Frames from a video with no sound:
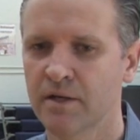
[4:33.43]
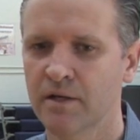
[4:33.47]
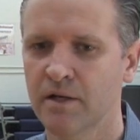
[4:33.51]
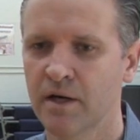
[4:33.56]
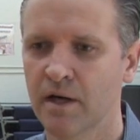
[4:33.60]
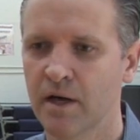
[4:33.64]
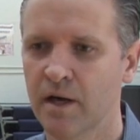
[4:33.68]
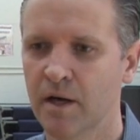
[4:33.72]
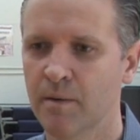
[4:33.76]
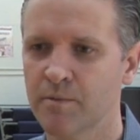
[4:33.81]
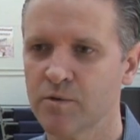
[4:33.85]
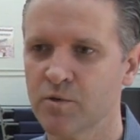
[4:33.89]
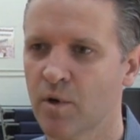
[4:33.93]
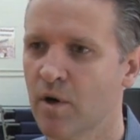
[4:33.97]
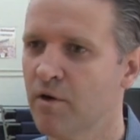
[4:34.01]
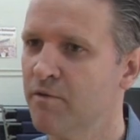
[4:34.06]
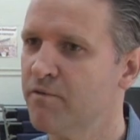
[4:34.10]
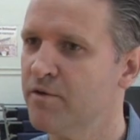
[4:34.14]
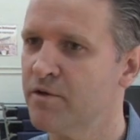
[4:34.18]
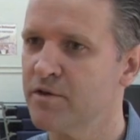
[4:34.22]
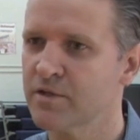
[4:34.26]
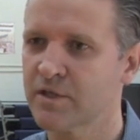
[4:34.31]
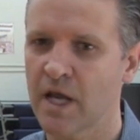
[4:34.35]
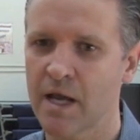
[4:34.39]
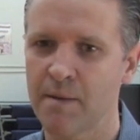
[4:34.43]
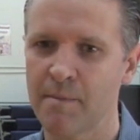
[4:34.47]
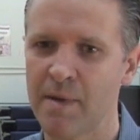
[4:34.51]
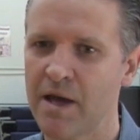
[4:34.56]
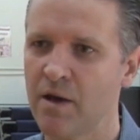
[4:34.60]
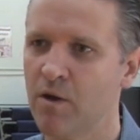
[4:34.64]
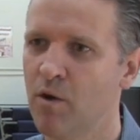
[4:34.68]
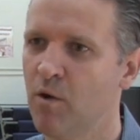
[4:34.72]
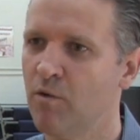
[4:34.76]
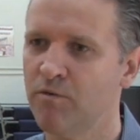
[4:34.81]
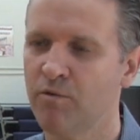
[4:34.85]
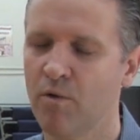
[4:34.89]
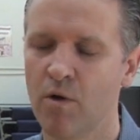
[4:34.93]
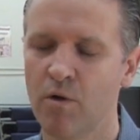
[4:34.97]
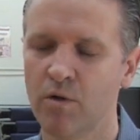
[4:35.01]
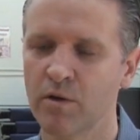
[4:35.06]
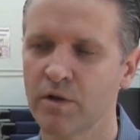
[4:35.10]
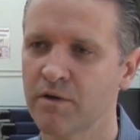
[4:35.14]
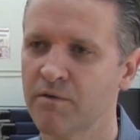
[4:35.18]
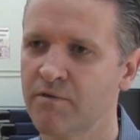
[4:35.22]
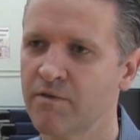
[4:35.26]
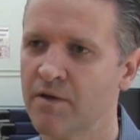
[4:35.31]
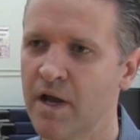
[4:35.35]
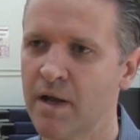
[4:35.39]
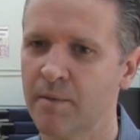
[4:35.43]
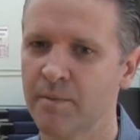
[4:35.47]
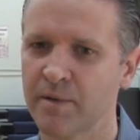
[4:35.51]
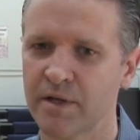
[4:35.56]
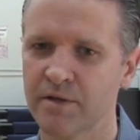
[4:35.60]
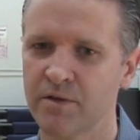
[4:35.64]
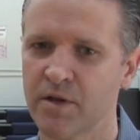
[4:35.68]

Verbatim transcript: Um, so our first game at Holy Family